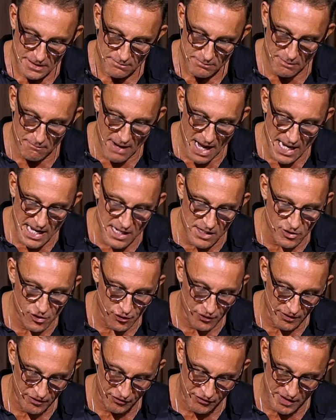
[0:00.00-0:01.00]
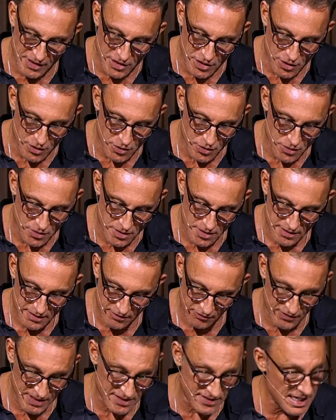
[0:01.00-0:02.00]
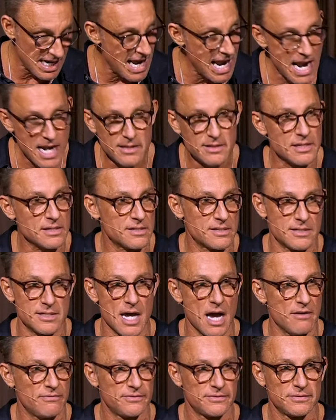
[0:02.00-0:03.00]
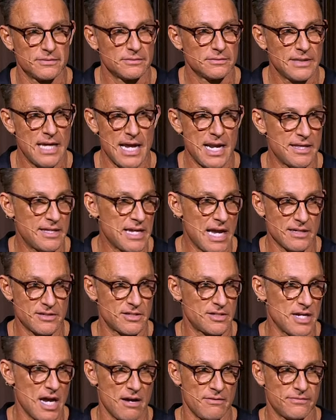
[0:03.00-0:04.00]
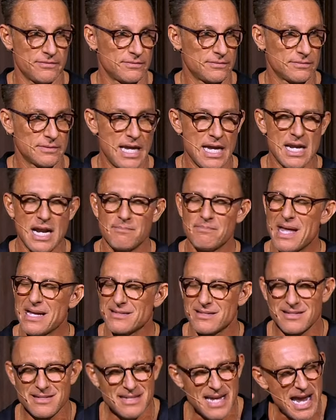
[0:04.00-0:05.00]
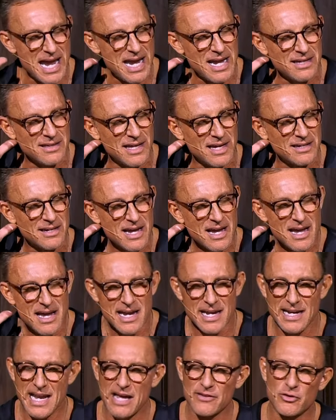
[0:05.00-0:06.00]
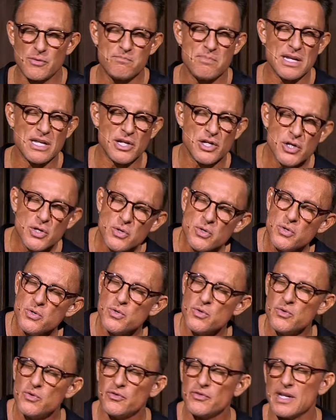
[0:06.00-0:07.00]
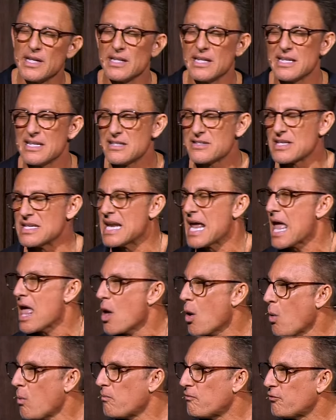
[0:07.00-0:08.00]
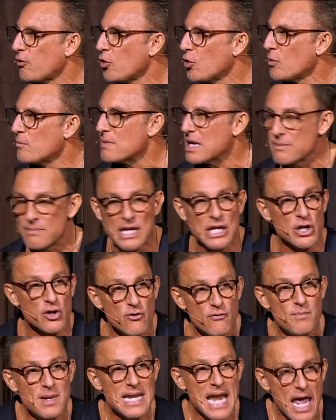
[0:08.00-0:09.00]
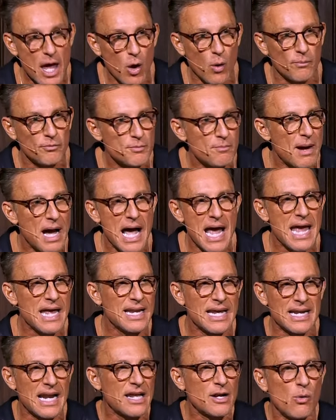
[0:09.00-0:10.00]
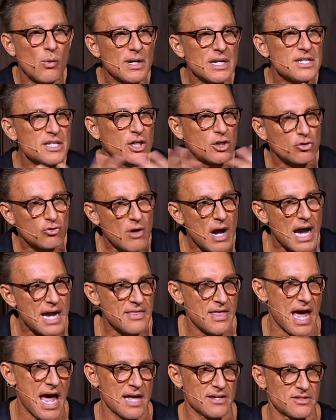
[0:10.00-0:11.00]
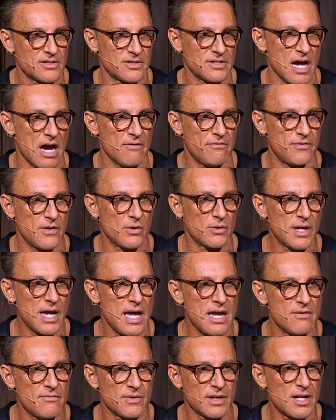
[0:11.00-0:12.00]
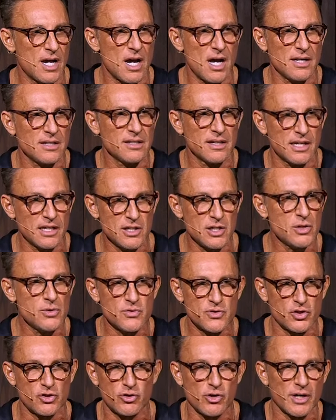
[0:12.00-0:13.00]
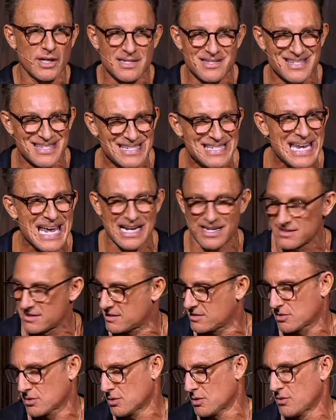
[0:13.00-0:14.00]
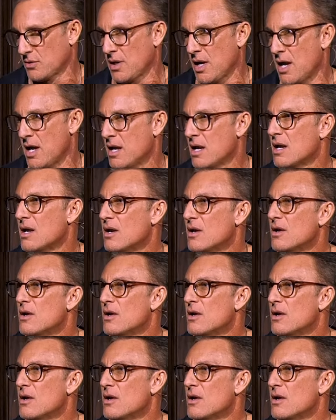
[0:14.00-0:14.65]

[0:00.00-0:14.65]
but my interest in you, the reason I hate this stuff, that, that stuff, Okay, I'm not saying that it hasn't been used and it isn't helpful. Maybe you've been helped by it, and I don't want to decry that stuff, okay? God can use crooked sticks, okay?